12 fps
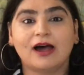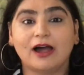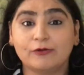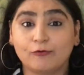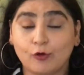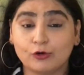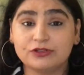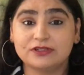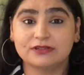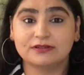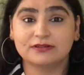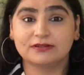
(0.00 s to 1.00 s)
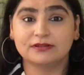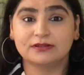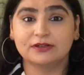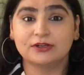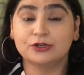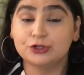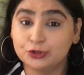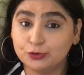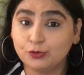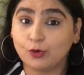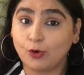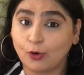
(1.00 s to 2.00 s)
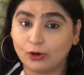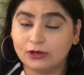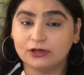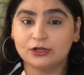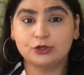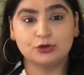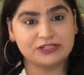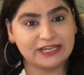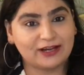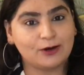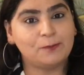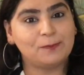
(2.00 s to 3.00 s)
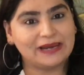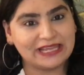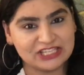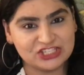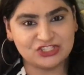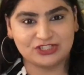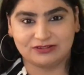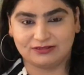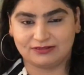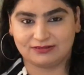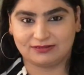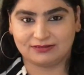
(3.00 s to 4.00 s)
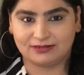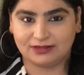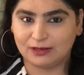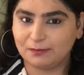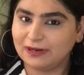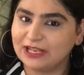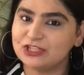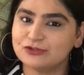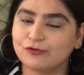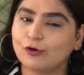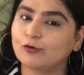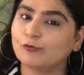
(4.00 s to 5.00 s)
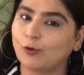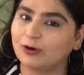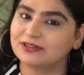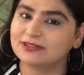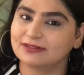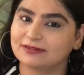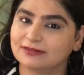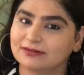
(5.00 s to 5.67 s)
I want you all to take a pledge. Pledge for what?